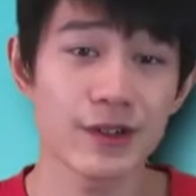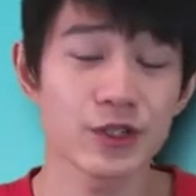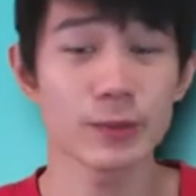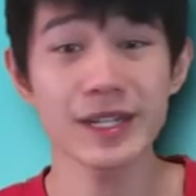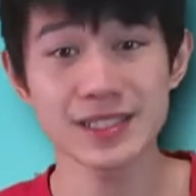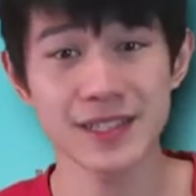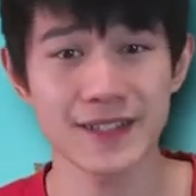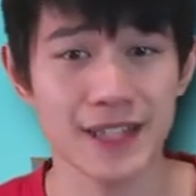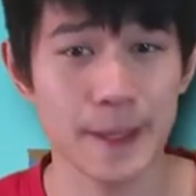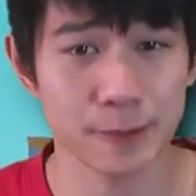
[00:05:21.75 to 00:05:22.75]
Now, you might
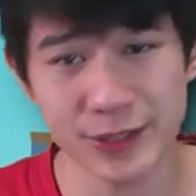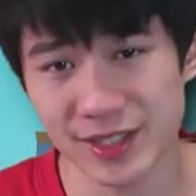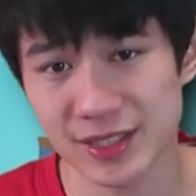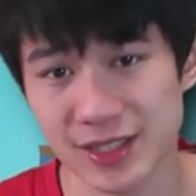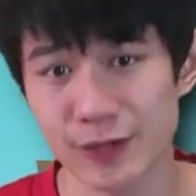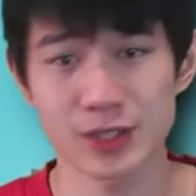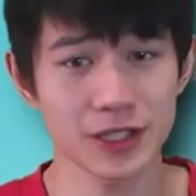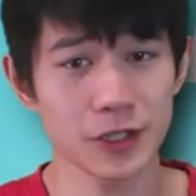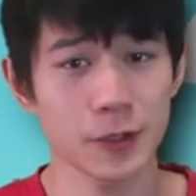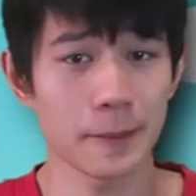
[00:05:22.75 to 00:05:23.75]
say that that previous deck
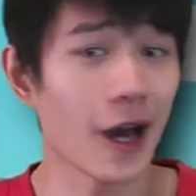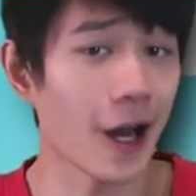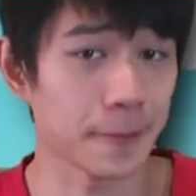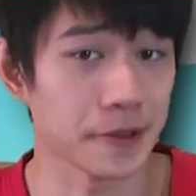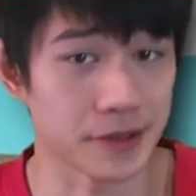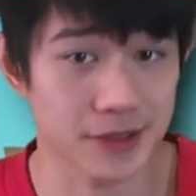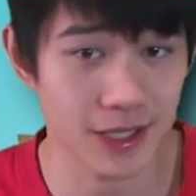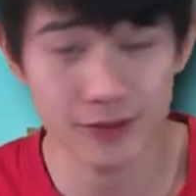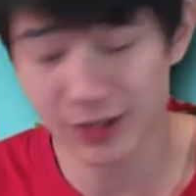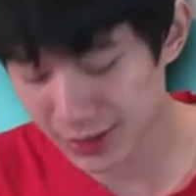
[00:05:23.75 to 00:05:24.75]
was a little bit popular,
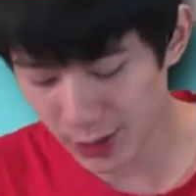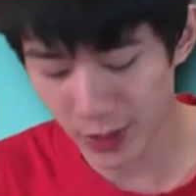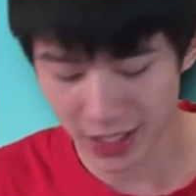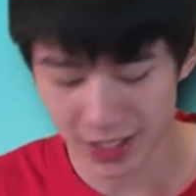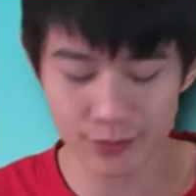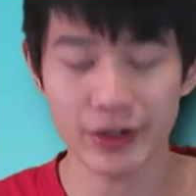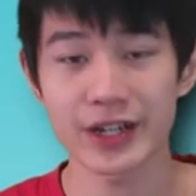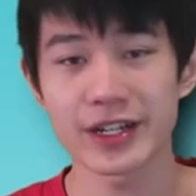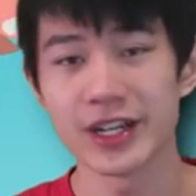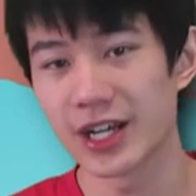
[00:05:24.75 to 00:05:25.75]
so let's go ahead and
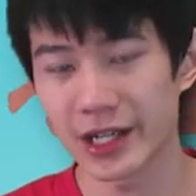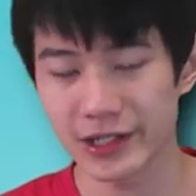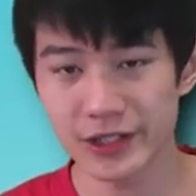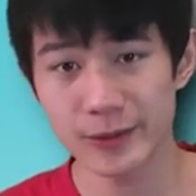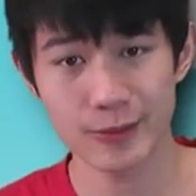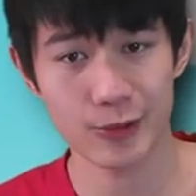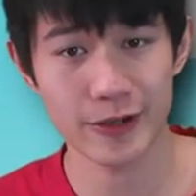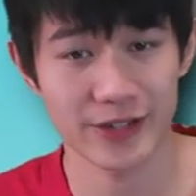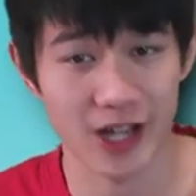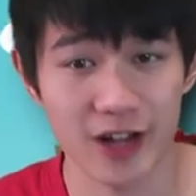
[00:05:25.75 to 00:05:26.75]
run a little bit
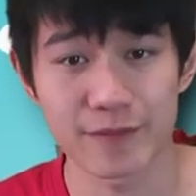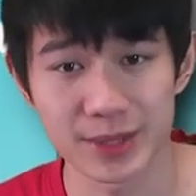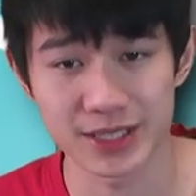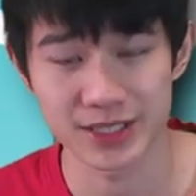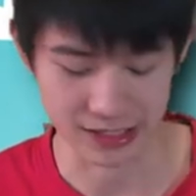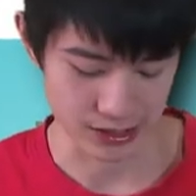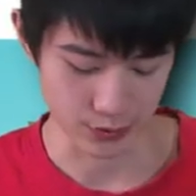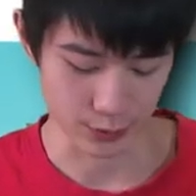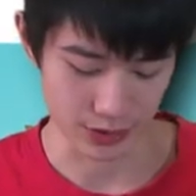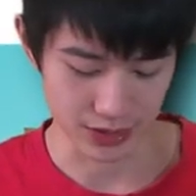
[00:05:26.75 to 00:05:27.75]
more of an off-meta deck
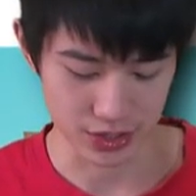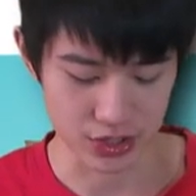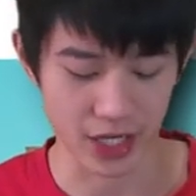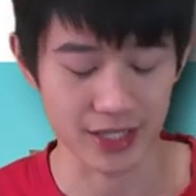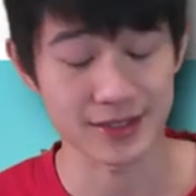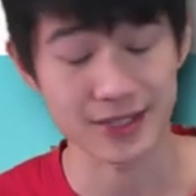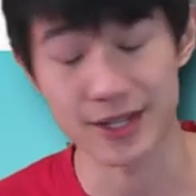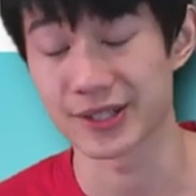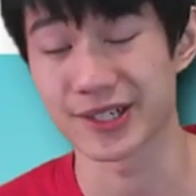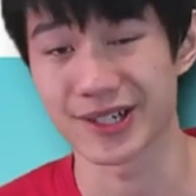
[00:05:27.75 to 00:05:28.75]
here with this Giant
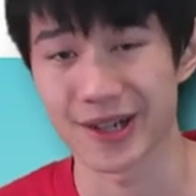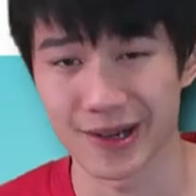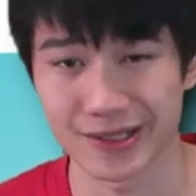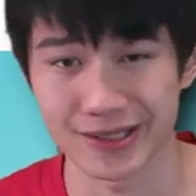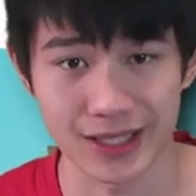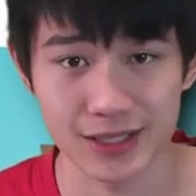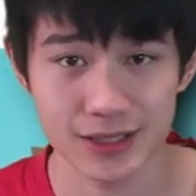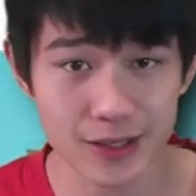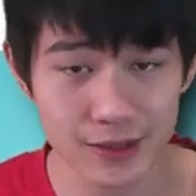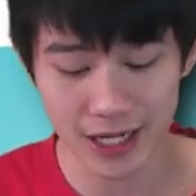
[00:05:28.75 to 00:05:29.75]
Skeleton Hog
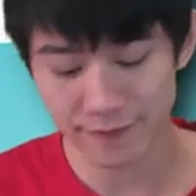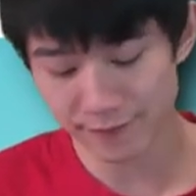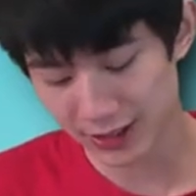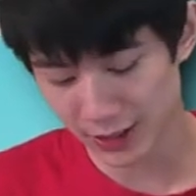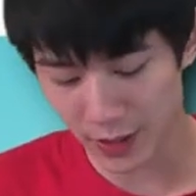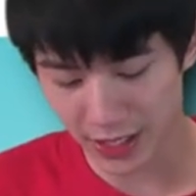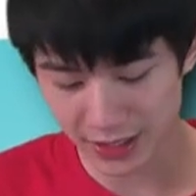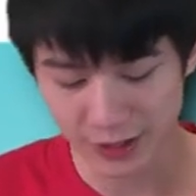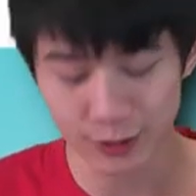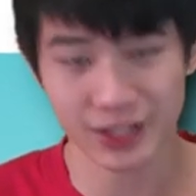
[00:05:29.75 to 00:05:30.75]
deck. Starting off, let's go
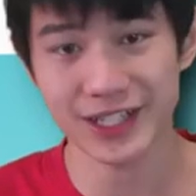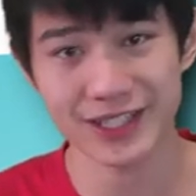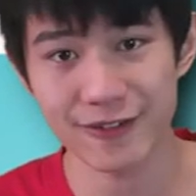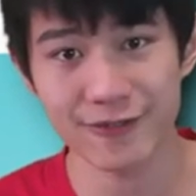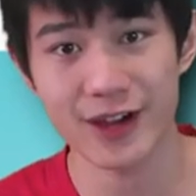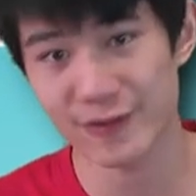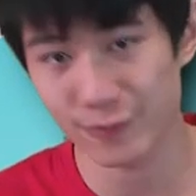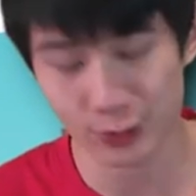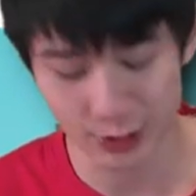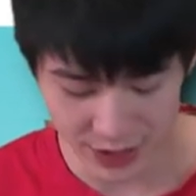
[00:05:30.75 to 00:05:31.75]
ahead and quickly identify
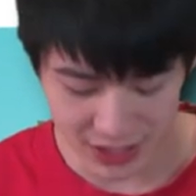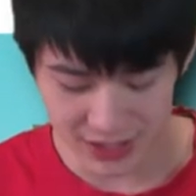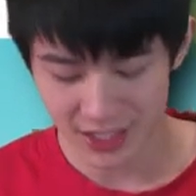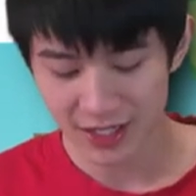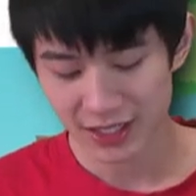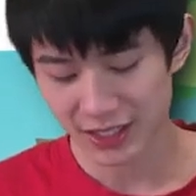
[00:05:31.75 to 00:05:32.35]
the four things.